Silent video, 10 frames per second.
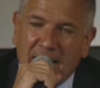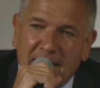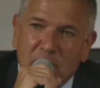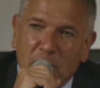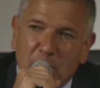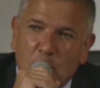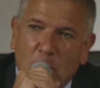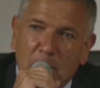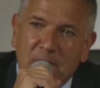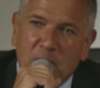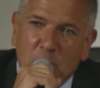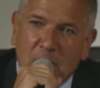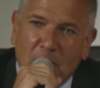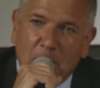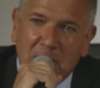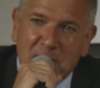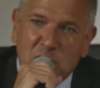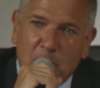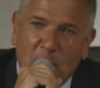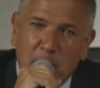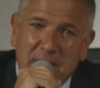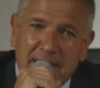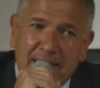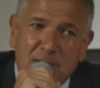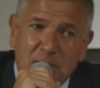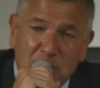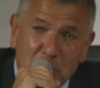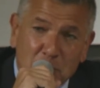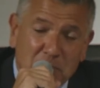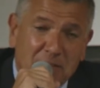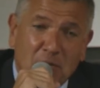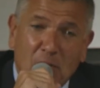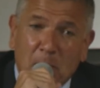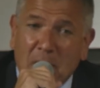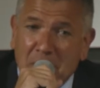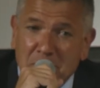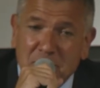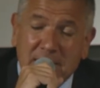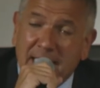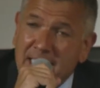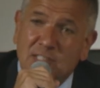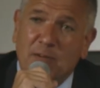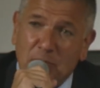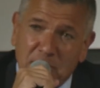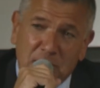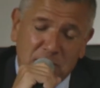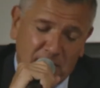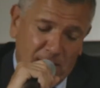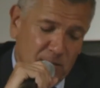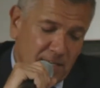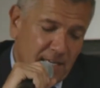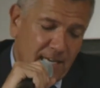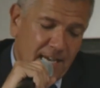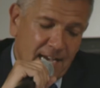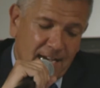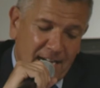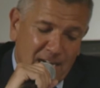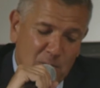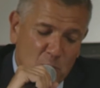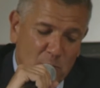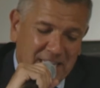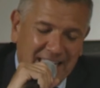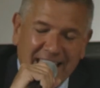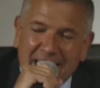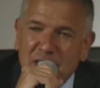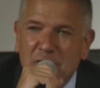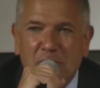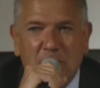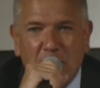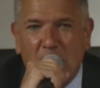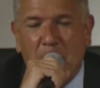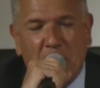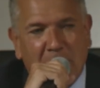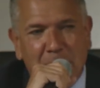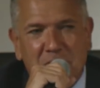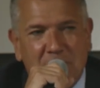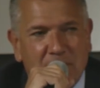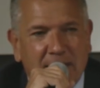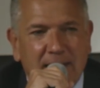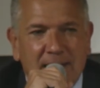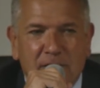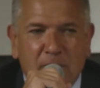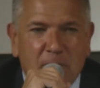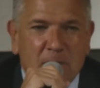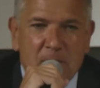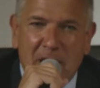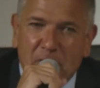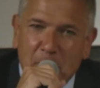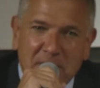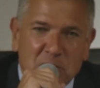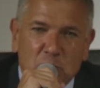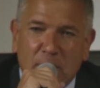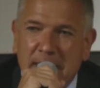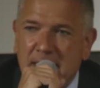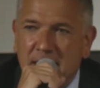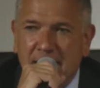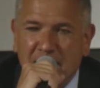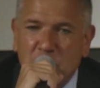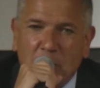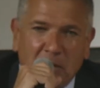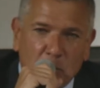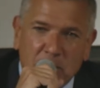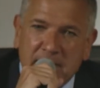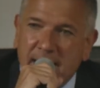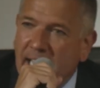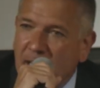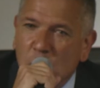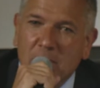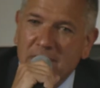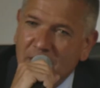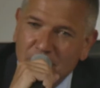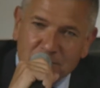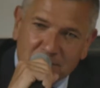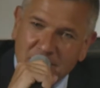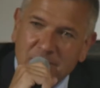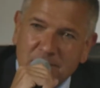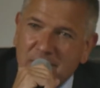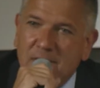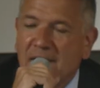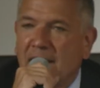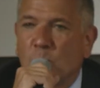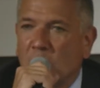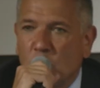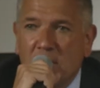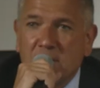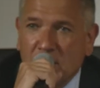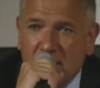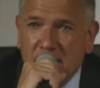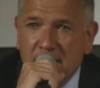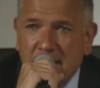kind of reform that our police department needed to do given all the problems it had several years ago. We can't fulfill the promise of that if everybody is running to the next priority, 911 call.